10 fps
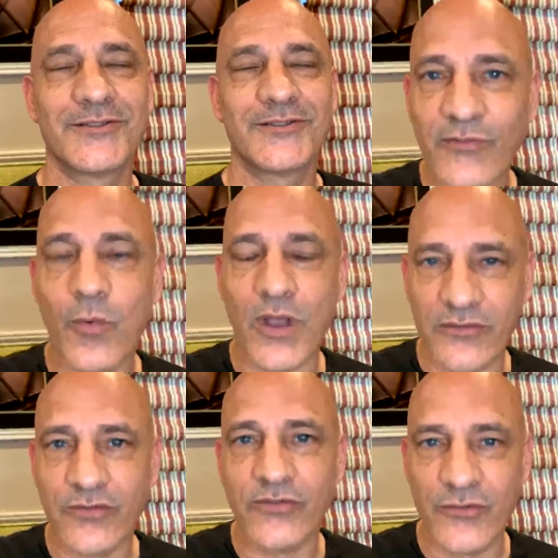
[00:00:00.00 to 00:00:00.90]
us
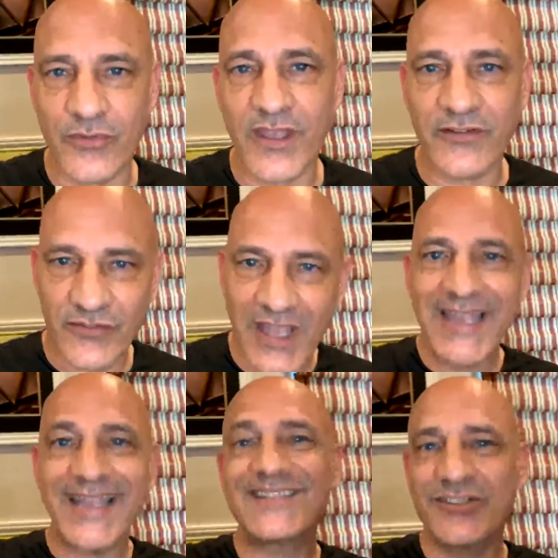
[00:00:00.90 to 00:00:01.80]
want to do this.
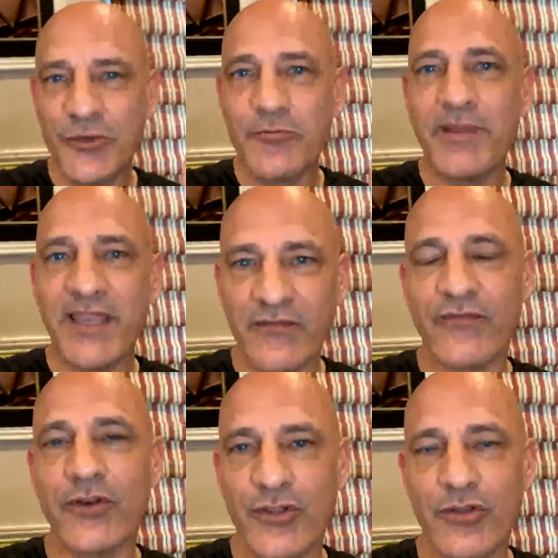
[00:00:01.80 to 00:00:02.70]
It's too big
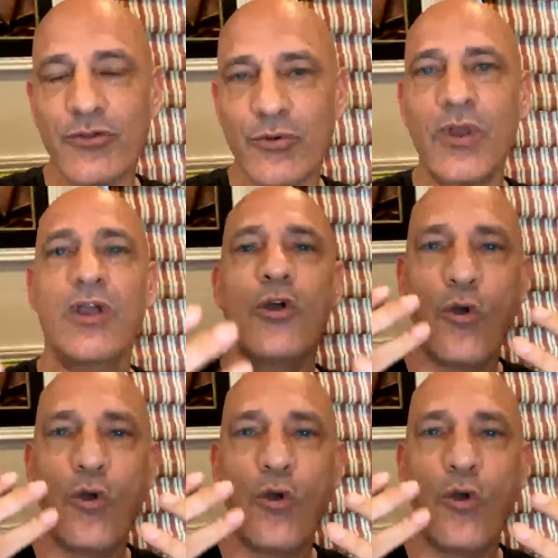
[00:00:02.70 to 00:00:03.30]
for you.